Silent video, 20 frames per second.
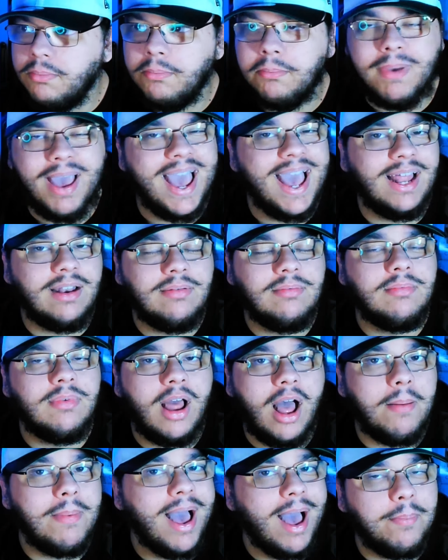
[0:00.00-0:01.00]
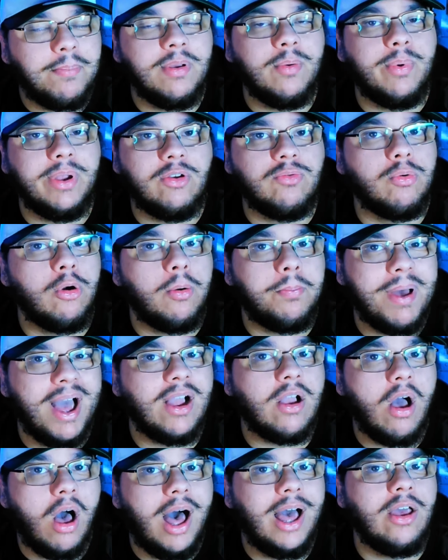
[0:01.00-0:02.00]
Man, I'm happy we brought
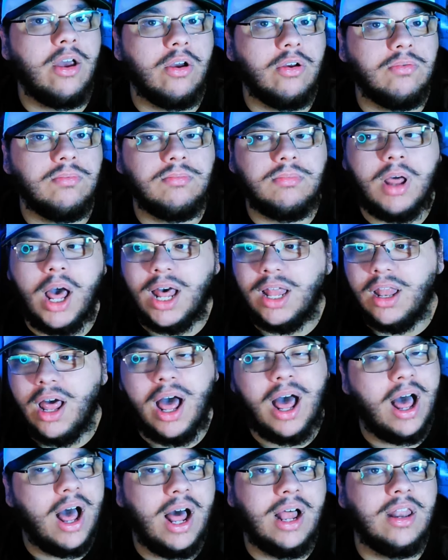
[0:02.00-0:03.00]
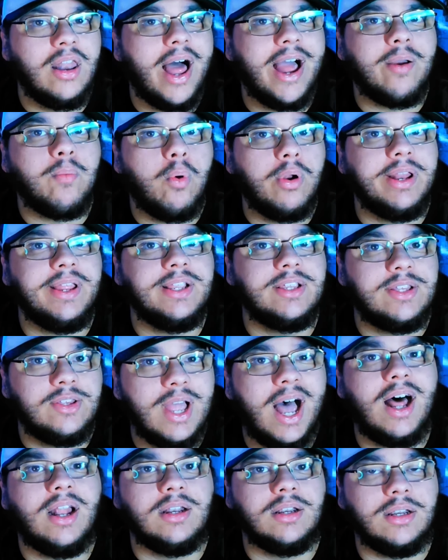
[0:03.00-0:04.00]
back Ayo. I, I, I like what he's
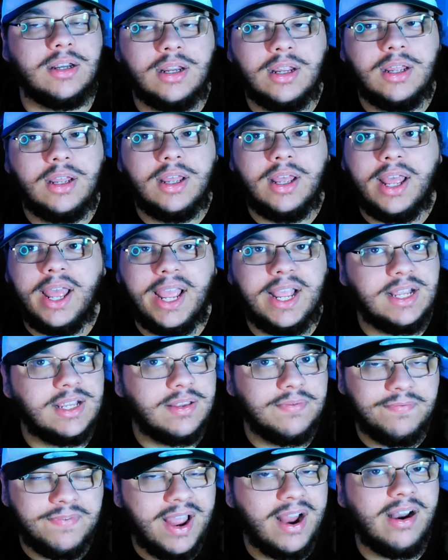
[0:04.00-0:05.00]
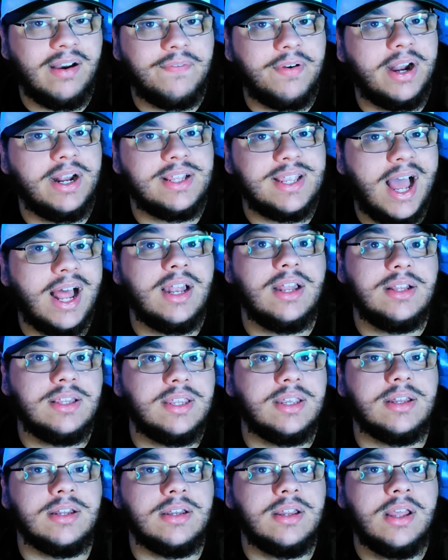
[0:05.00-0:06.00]
done. He's very, very
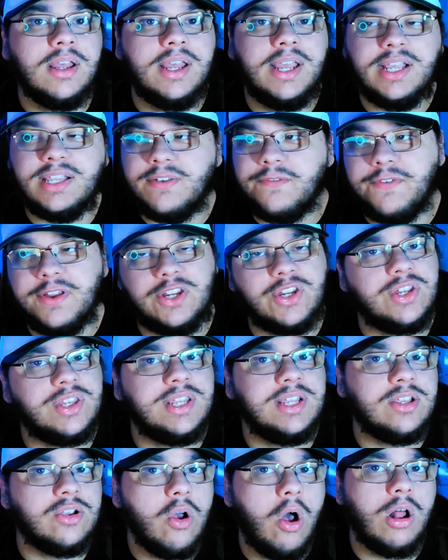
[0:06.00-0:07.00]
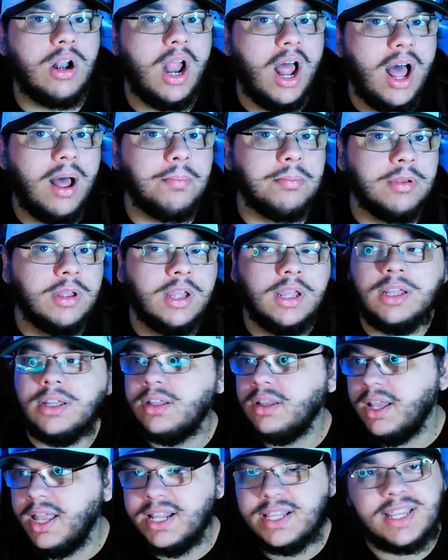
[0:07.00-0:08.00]
talented. His efficiency's gone up.
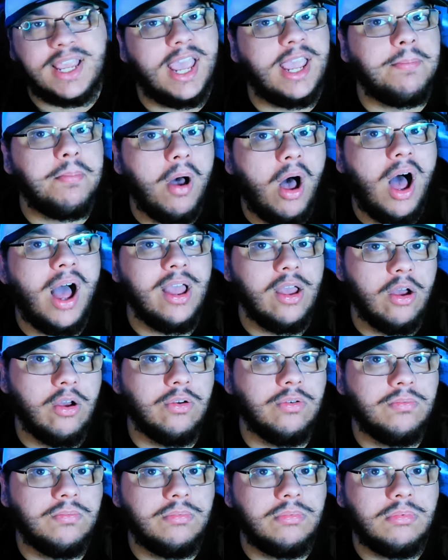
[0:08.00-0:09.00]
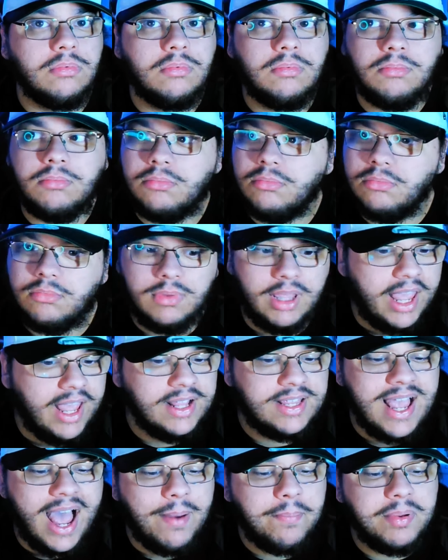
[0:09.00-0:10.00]
Let's keep Ayo.
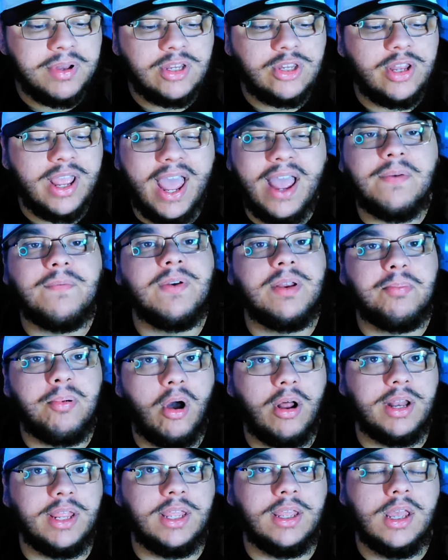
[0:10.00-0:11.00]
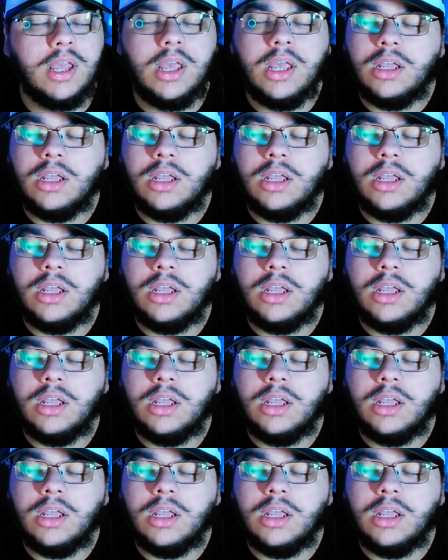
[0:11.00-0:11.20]
It happens to everybody.